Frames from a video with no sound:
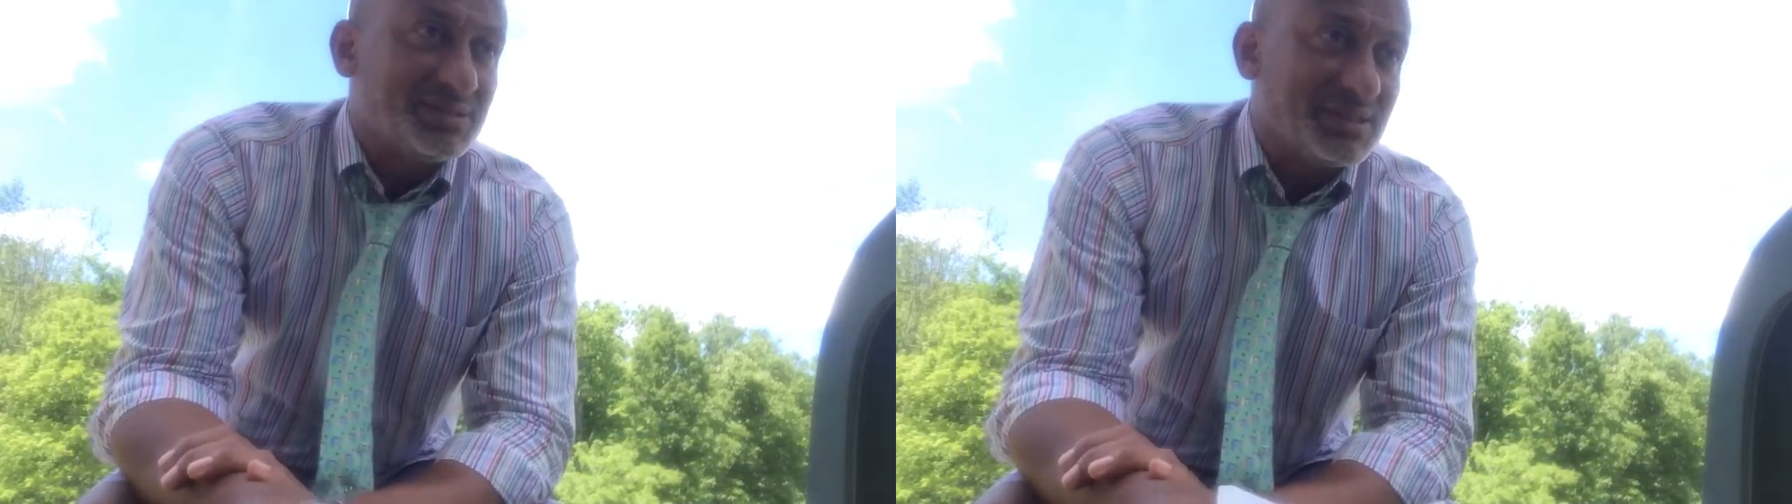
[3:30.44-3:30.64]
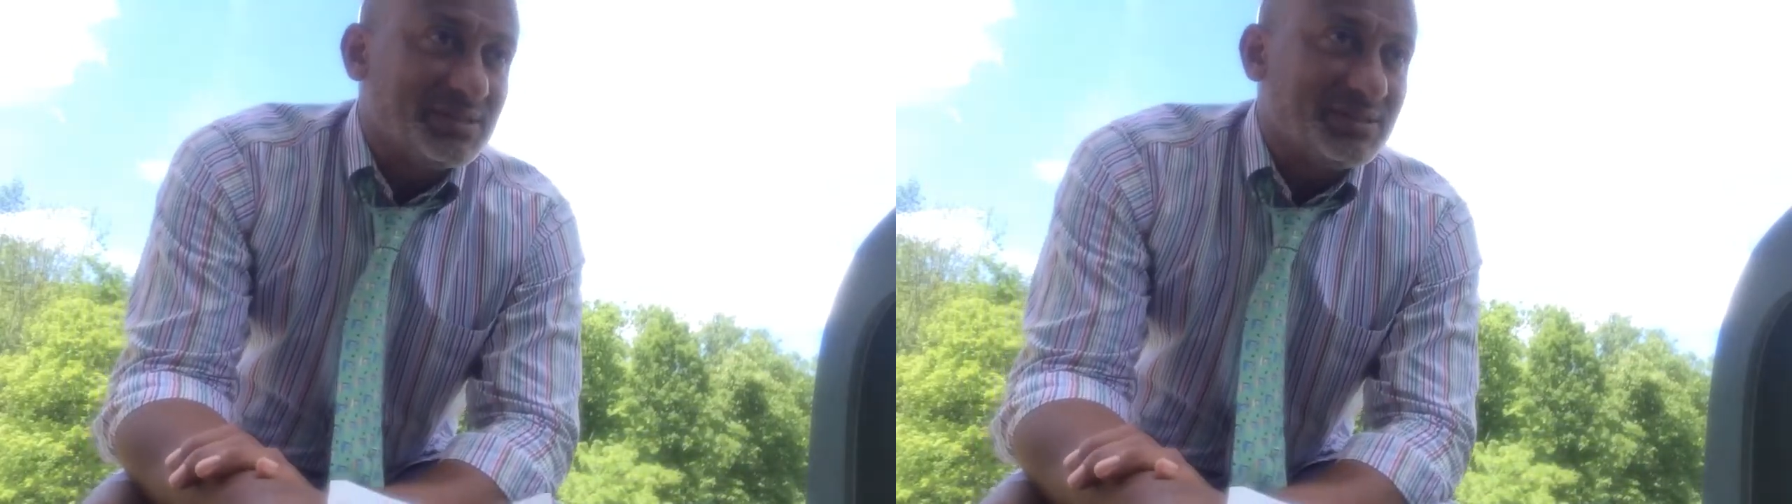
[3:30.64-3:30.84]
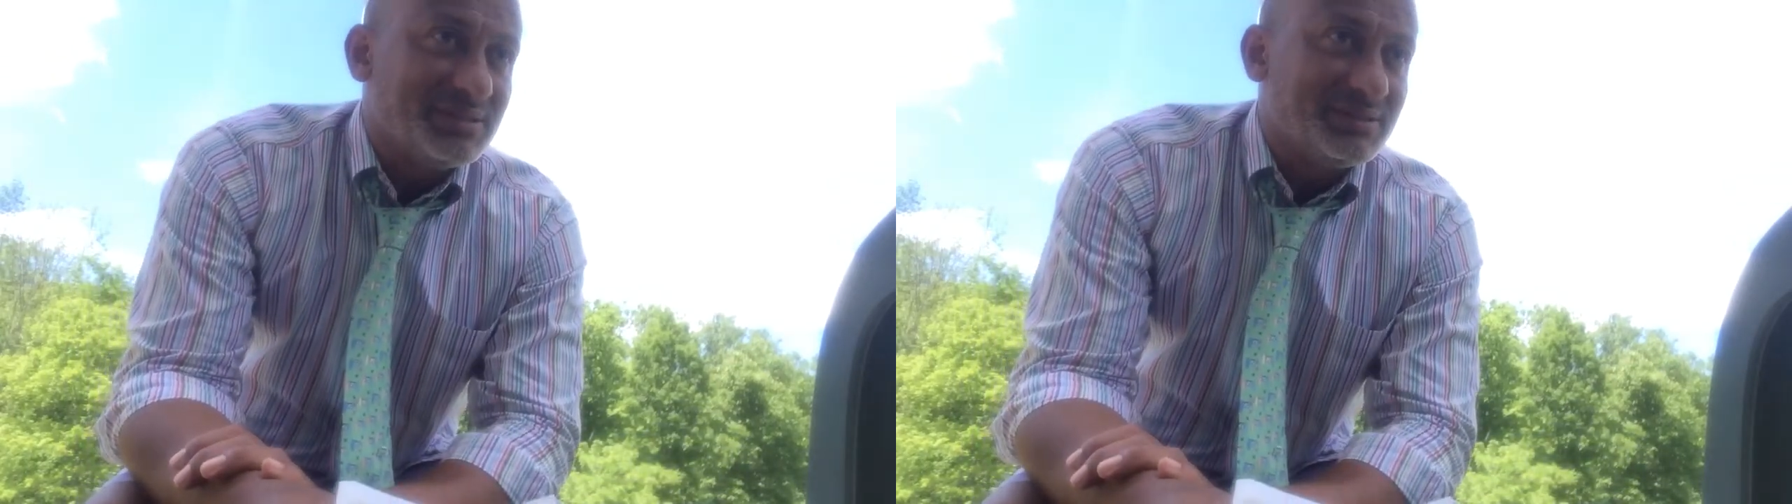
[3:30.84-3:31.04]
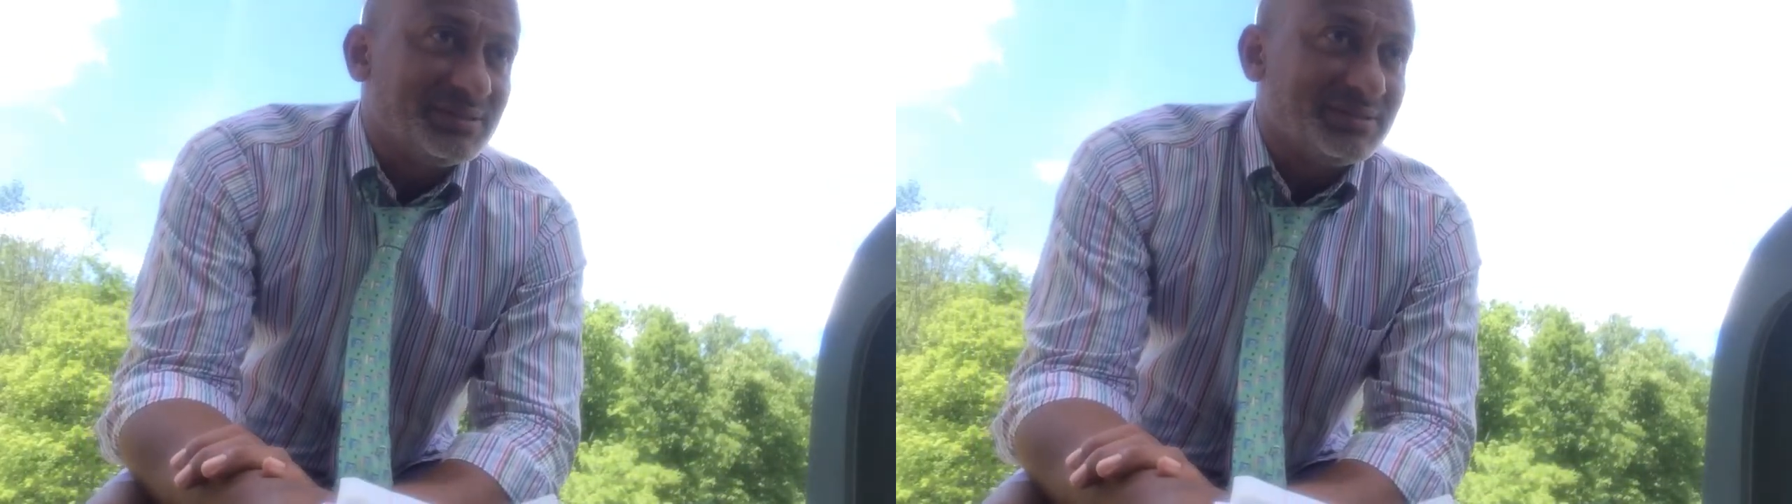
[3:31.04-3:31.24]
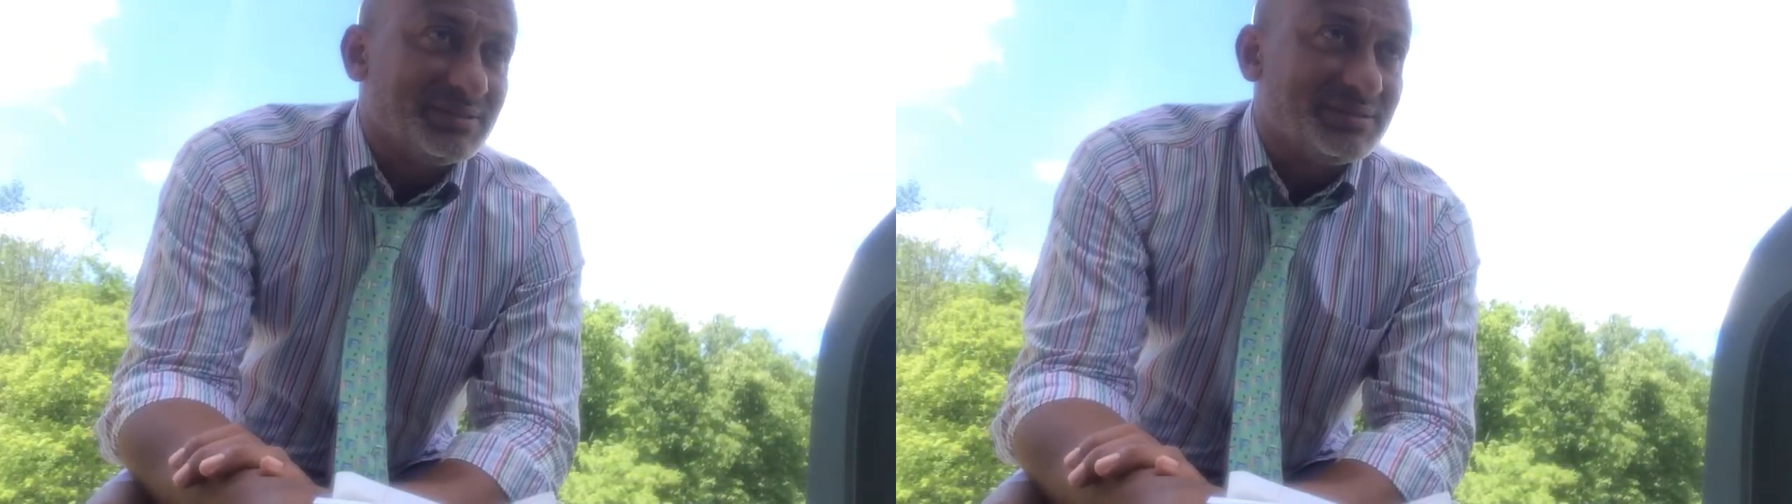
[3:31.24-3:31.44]
us
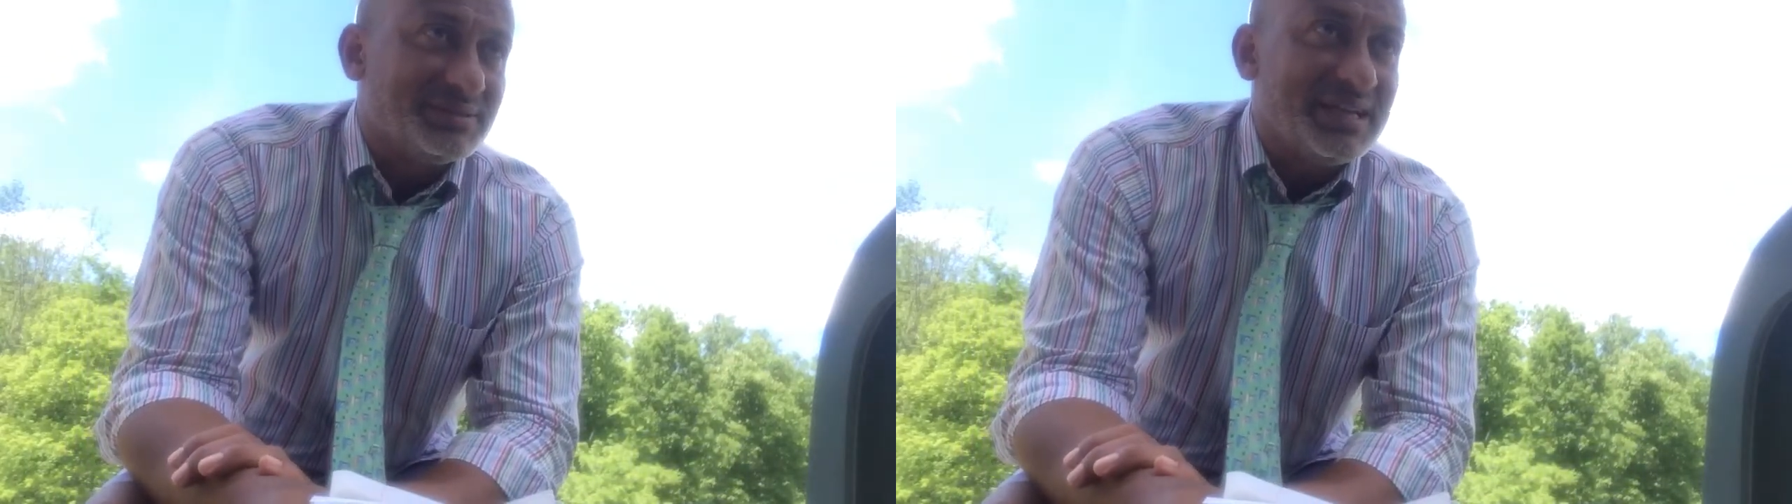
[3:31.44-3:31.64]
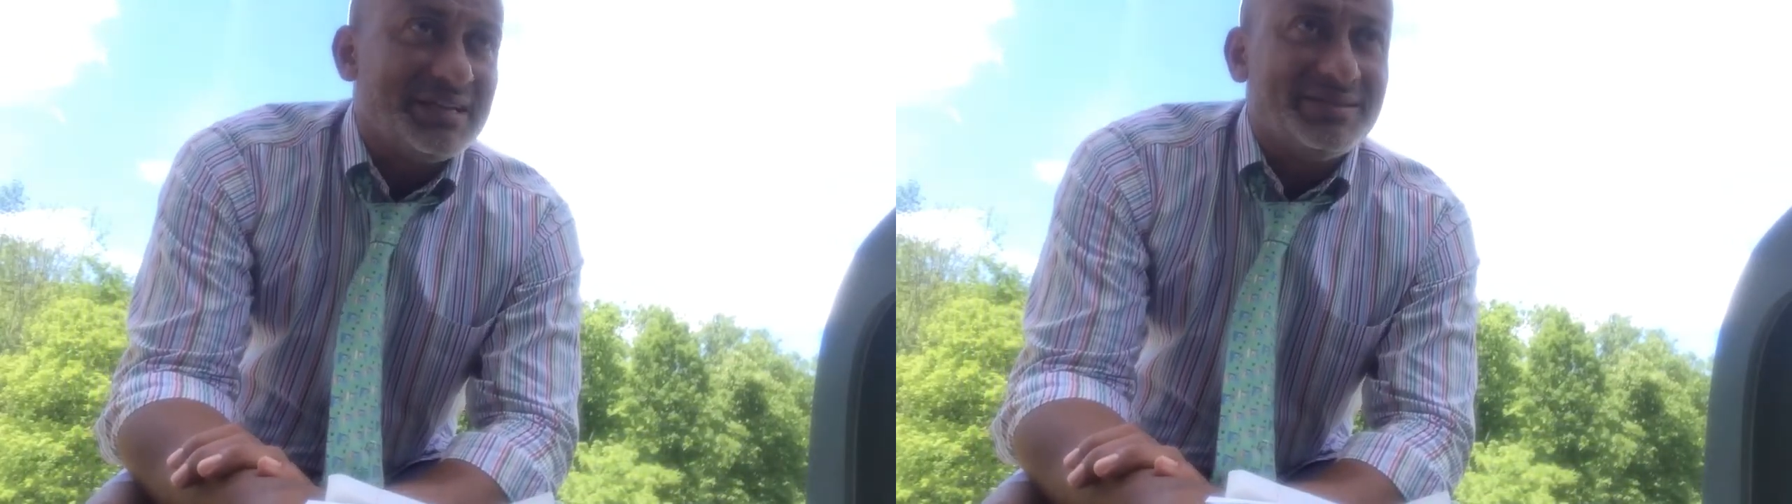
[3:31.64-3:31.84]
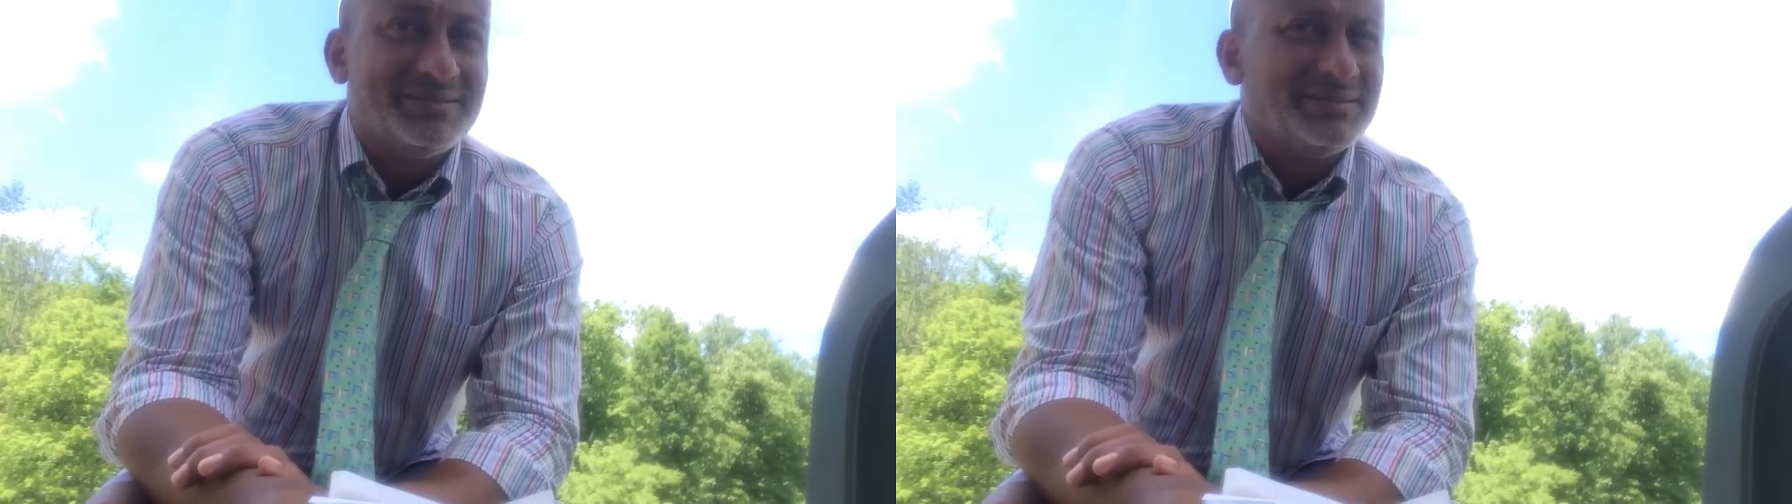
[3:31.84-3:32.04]
that